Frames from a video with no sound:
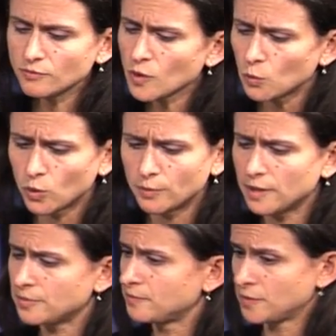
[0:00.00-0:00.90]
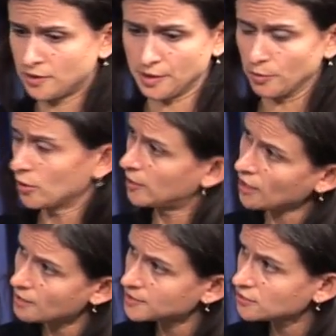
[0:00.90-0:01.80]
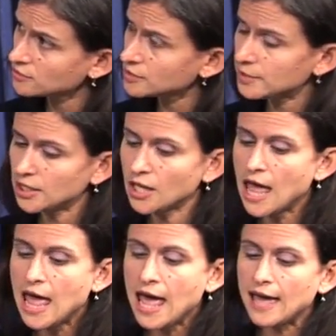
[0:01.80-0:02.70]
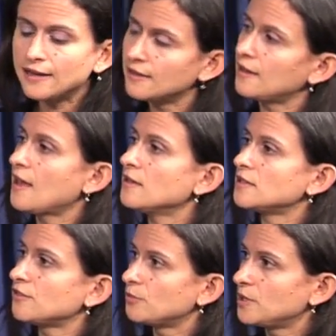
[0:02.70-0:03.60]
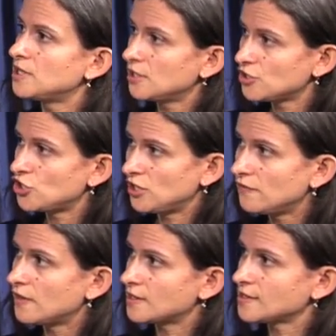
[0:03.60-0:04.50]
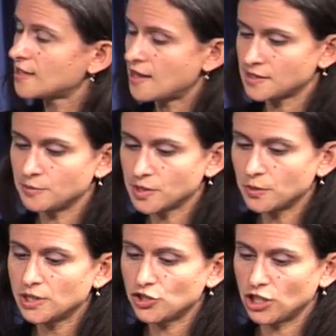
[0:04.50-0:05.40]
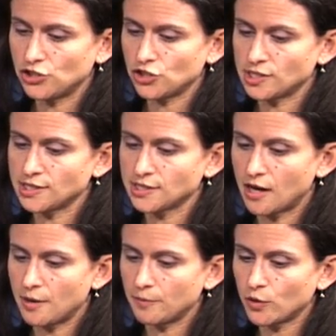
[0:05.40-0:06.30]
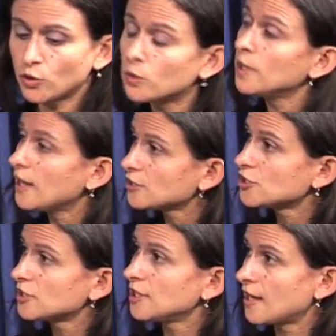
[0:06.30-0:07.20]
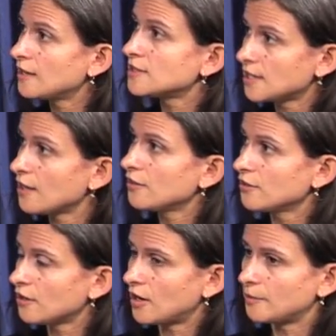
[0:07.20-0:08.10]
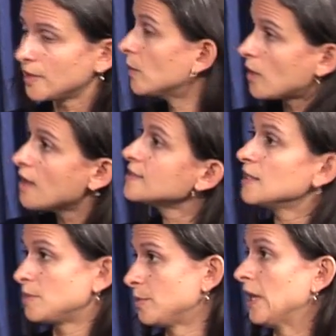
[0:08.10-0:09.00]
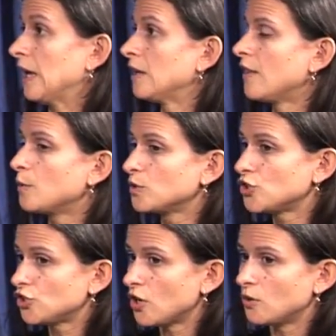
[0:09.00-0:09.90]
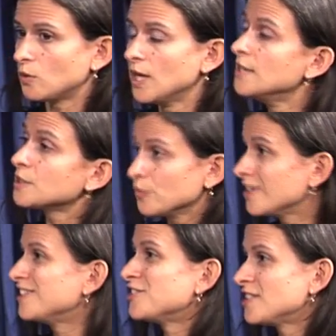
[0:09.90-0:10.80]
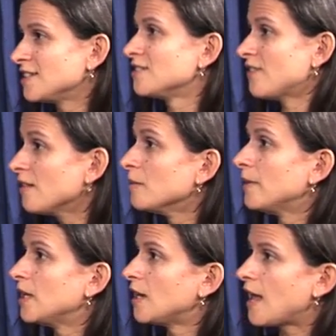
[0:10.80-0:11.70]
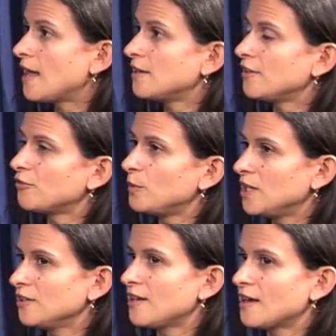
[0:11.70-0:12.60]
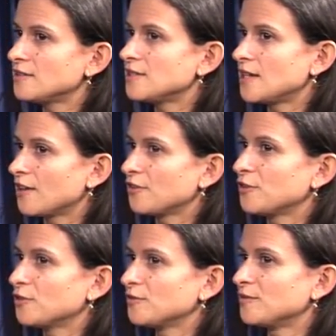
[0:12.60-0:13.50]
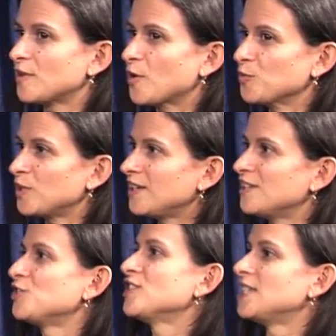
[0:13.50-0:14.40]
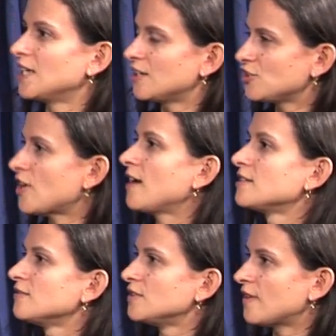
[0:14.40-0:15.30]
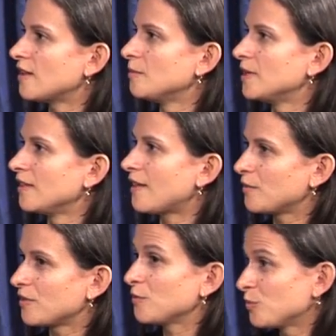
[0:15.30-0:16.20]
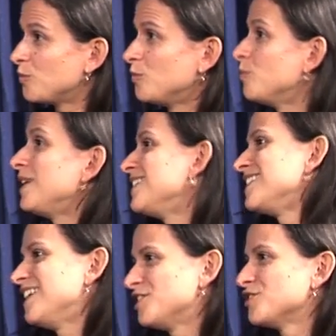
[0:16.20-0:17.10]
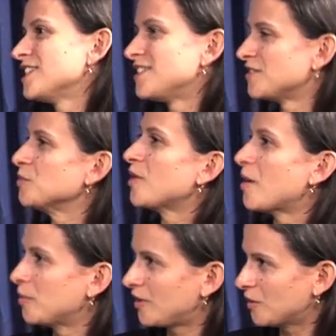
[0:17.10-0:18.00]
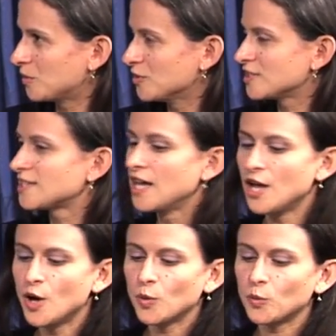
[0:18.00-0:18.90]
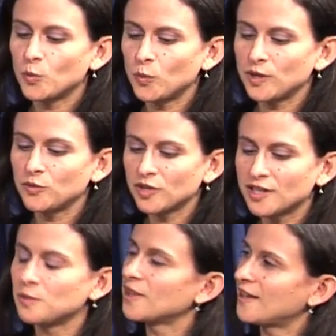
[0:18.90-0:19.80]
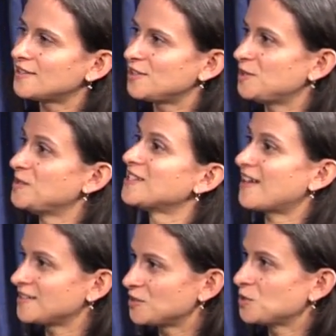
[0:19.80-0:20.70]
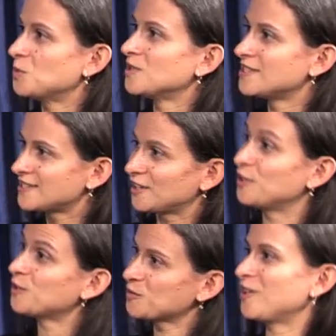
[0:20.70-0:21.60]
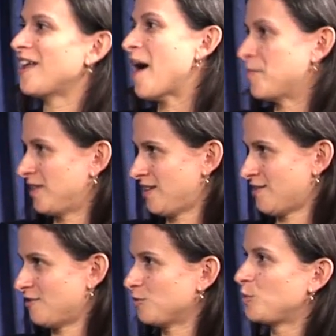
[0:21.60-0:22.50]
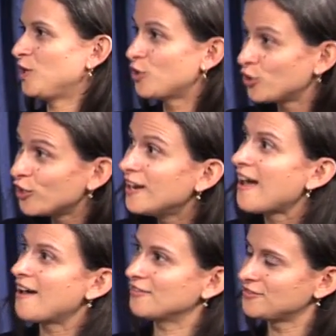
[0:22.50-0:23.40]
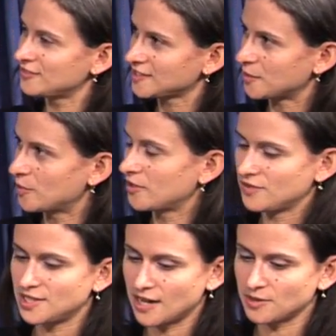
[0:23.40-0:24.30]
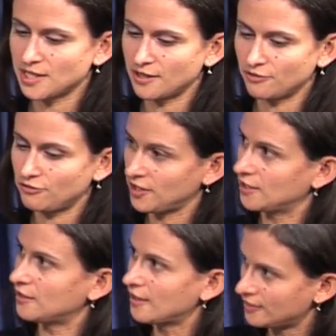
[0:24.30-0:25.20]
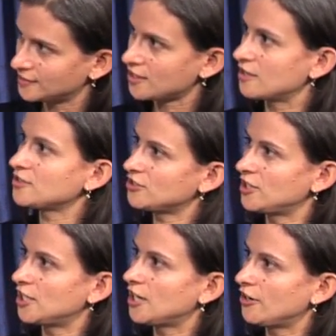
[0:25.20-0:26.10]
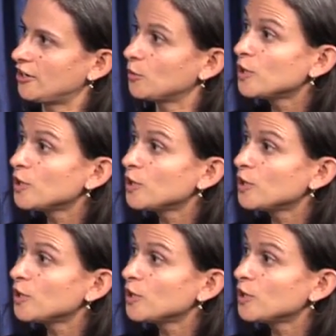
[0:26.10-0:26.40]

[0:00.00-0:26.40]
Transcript: What might some permitting obstacles be? And in the end, if we did achieve this and some zoning changes, um, could we actually get together um, you know, a concept plan that would show some really interesting development? And if we could get together a really interesting and attractive development that, that piqued the interest of some property owners, we really would like to use that as a tool to say, look what could happen here. We could have somewhat of a downtown feel in this concentrated area. We